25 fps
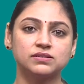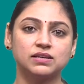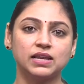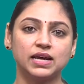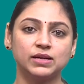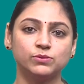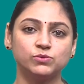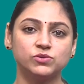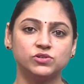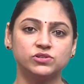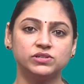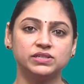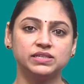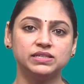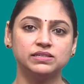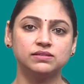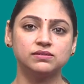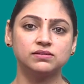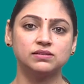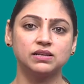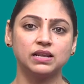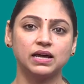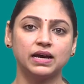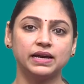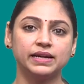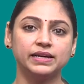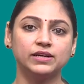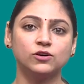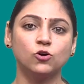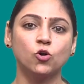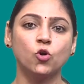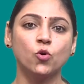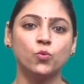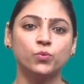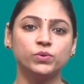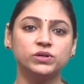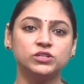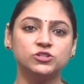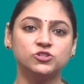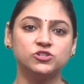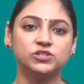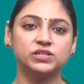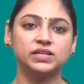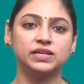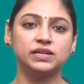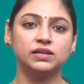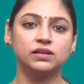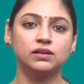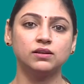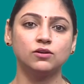libraries like
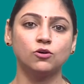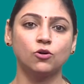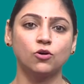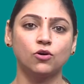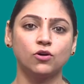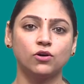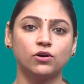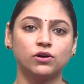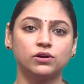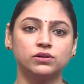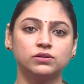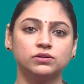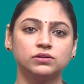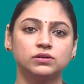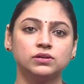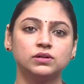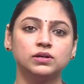OpenGL or